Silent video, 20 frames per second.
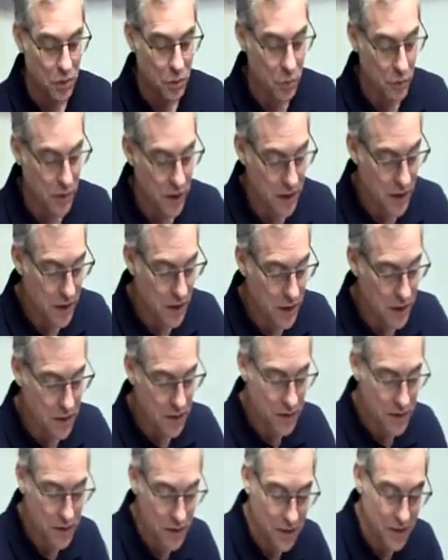
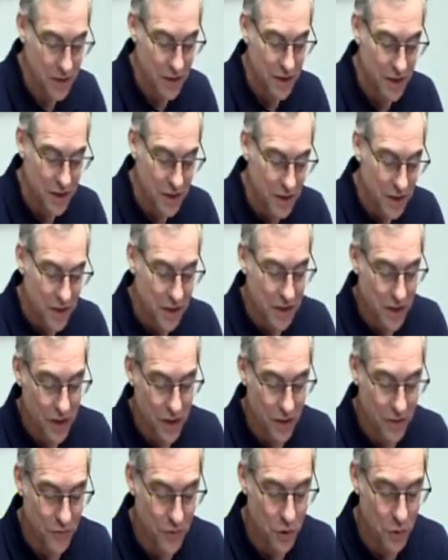"We
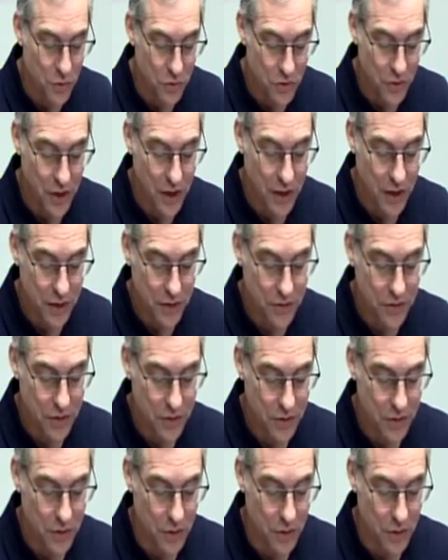give you thanks,